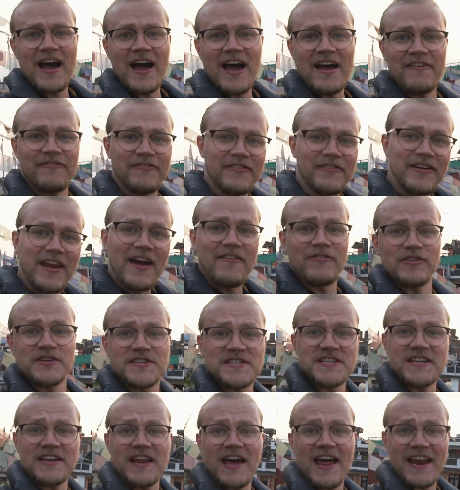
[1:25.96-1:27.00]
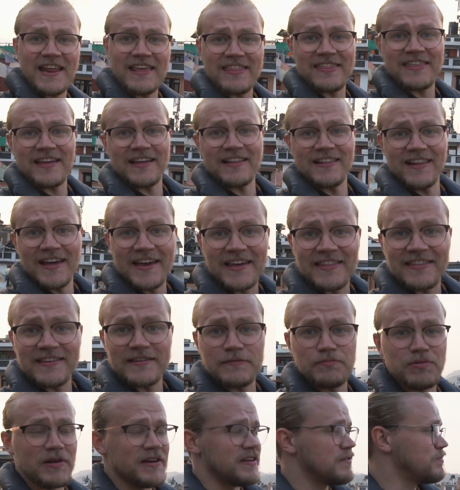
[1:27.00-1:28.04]
I've never seen anything like this
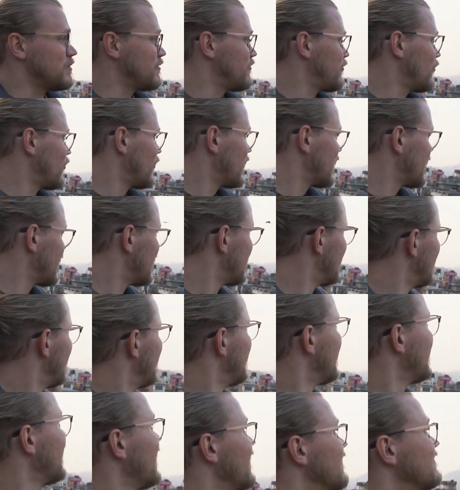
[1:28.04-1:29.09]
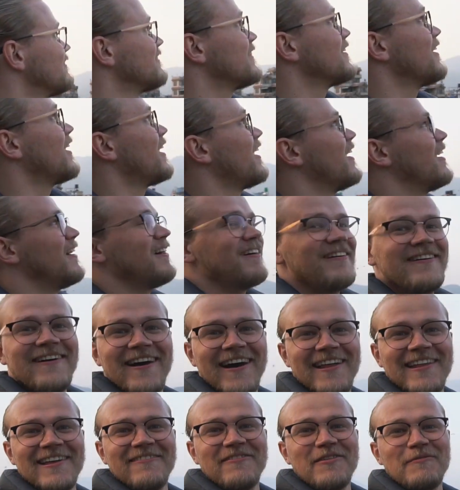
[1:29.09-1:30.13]
place before. Uh, ah,
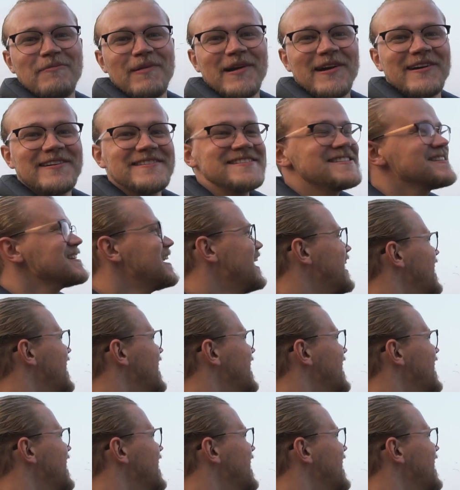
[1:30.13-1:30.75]
I love the birds.